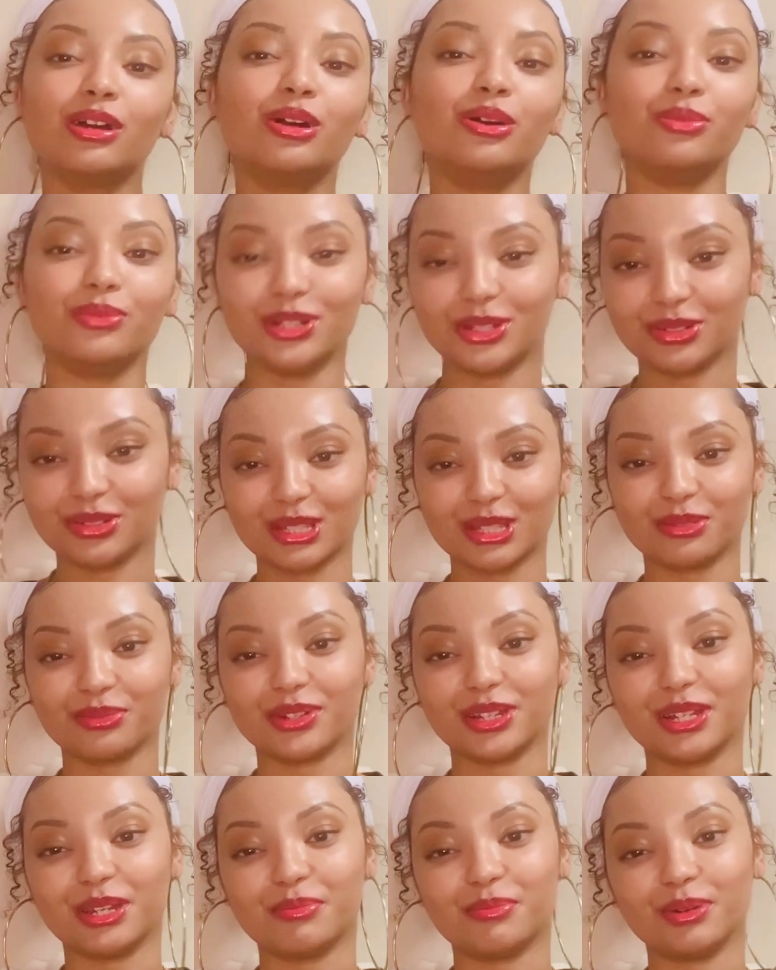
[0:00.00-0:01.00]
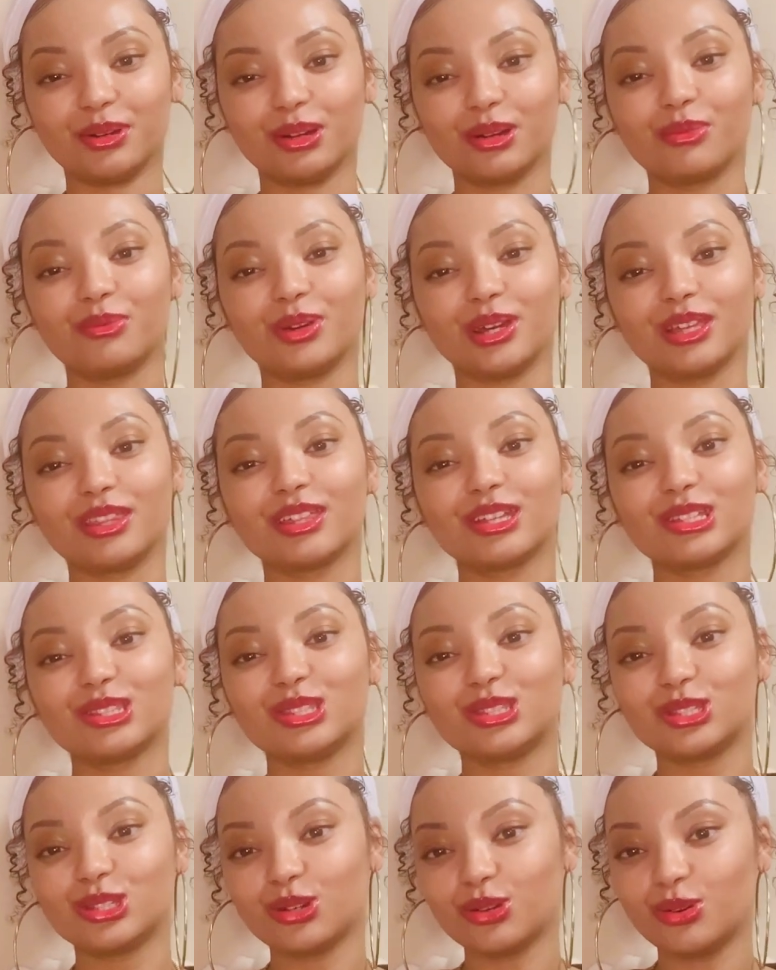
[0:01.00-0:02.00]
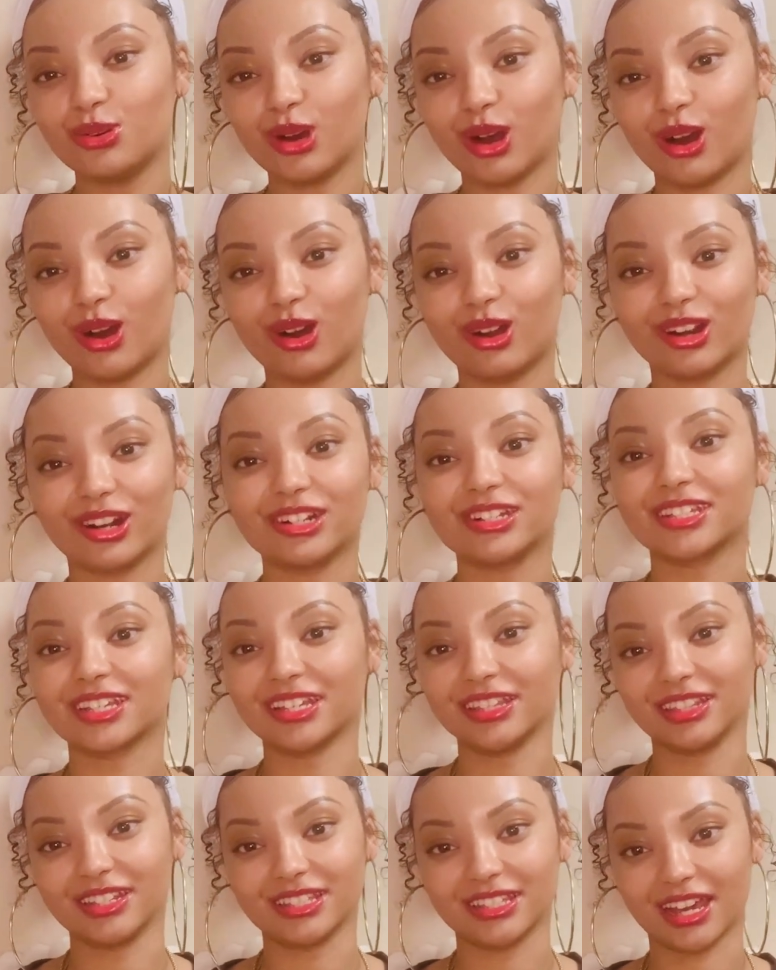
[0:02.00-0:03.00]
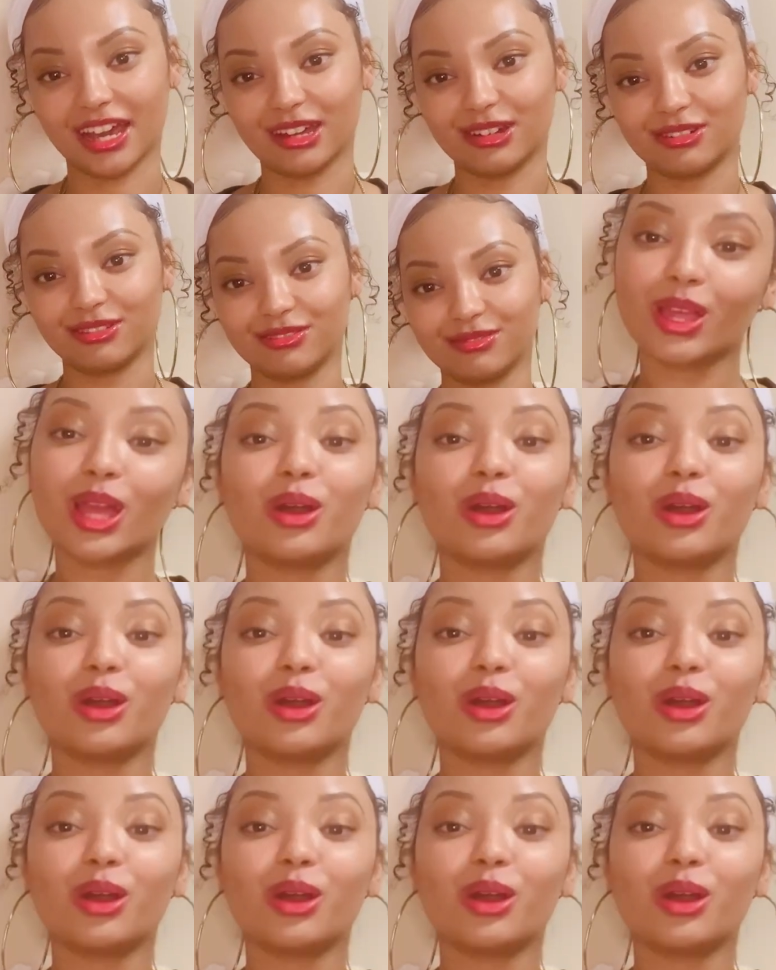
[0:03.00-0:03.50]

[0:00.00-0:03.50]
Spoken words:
which read a book with 2 R's in the title.